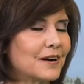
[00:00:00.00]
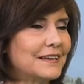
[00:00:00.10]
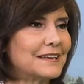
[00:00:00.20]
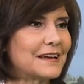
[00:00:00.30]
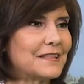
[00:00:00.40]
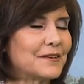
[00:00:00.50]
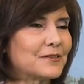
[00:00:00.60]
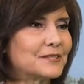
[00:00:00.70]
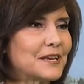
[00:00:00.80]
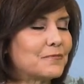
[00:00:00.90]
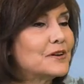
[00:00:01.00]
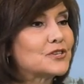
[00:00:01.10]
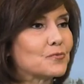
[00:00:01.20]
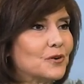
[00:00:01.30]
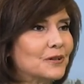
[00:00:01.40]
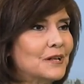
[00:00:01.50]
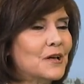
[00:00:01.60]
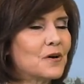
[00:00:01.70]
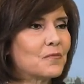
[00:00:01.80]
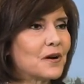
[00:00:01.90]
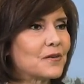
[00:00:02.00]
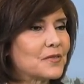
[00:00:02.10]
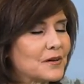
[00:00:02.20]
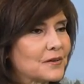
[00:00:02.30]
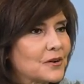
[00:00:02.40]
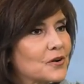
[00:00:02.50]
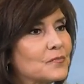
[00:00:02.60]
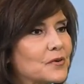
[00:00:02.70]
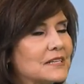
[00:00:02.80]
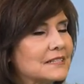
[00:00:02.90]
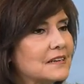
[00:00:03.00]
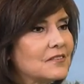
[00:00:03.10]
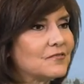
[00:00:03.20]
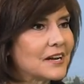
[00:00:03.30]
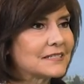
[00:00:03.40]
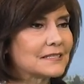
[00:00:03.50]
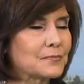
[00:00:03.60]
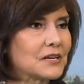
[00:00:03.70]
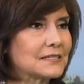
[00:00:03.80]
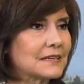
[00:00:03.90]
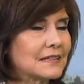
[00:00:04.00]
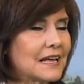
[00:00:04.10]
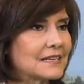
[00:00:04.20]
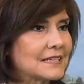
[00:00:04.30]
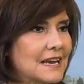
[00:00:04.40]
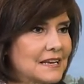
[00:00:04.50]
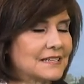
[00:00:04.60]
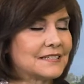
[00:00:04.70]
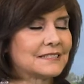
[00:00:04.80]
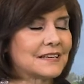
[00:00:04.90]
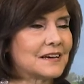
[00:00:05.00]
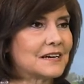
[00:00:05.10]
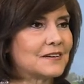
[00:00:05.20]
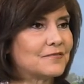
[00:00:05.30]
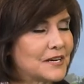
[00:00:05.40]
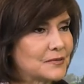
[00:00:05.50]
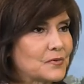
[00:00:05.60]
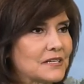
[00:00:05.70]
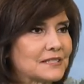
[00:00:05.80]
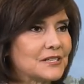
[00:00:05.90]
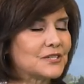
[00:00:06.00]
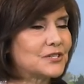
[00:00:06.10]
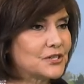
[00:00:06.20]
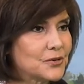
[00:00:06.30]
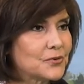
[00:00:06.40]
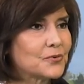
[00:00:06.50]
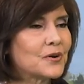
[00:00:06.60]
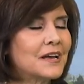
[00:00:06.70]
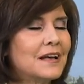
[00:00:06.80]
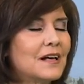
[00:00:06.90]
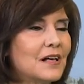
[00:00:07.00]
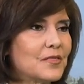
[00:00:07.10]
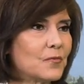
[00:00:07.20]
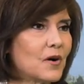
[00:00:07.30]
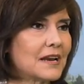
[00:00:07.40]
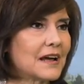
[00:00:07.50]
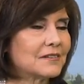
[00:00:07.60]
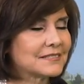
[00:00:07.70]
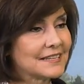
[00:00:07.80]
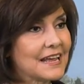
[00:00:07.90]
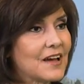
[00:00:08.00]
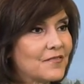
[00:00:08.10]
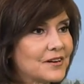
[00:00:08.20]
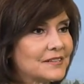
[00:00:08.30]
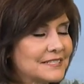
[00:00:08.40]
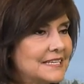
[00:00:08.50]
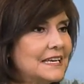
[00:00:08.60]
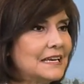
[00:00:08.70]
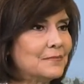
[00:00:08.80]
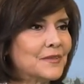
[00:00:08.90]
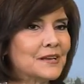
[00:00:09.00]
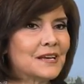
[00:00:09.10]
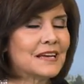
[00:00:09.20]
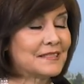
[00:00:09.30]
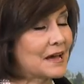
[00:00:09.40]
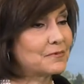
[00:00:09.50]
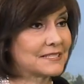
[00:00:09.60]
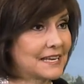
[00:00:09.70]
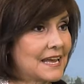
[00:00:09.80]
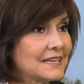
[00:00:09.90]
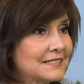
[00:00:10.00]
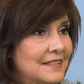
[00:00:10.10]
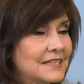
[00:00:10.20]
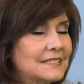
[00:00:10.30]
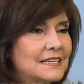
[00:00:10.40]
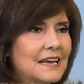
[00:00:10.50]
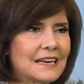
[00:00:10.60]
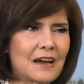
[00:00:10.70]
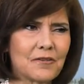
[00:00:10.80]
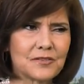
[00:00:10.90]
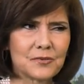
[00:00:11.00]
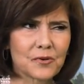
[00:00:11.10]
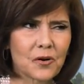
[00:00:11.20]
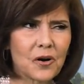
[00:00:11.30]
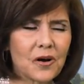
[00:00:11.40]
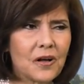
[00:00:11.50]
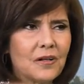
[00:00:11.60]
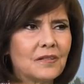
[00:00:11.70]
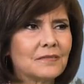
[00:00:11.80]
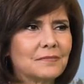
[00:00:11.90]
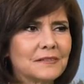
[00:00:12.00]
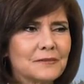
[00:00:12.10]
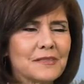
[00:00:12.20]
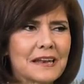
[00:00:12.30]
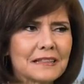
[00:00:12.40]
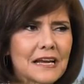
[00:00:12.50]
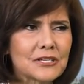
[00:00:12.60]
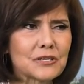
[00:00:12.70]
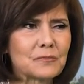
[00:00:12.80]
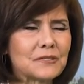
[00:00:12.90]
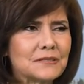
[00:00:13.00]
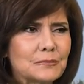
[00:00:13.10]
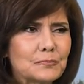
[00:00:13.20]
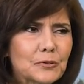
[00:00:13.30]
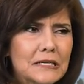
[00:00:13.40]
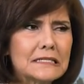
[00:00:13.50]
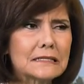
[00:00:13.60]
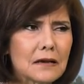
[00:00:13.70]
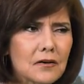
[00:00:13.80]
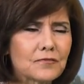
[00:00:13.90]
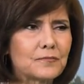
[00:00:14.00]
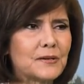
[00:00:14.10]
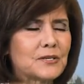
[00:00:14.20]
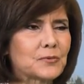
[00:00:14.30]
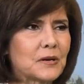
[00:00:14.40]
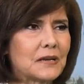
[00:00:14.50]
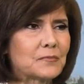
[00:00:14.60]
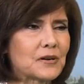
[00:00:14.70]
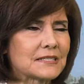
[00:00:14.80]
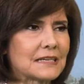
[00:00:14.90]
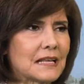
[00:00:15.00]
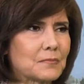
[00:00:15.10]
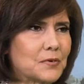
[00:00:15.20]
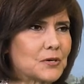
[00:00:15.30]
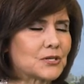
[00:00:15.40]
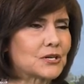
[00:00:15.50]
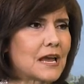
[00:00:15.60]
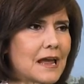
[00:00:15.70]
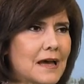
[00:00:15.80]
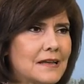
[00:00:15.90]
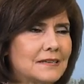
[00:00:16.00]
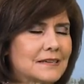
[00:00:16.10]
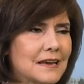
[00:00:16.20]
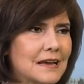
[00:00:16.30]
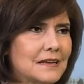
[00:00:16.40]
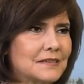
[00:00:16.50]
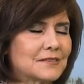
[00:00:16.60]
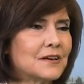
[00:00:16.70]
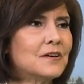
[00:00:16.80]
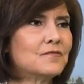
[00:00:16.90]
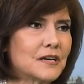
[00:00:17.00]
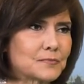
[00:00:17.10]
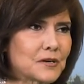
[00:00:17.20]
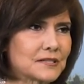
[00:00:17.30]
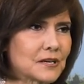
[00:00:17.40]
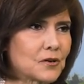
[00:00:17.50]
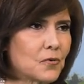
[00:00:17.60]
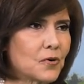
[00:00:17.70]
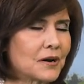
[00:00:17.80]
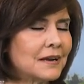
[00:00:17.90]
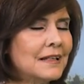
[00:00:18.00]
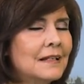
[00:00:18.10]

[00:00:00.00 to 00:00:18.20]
And, and there is a ritual where the current president invites the president elect and his uh, vice president to uh, the White House, and they have a tea. And that was the case on this day. Now, as you recall, you know, that election was pretty tough between President elect Bush and, and Vice President Gore.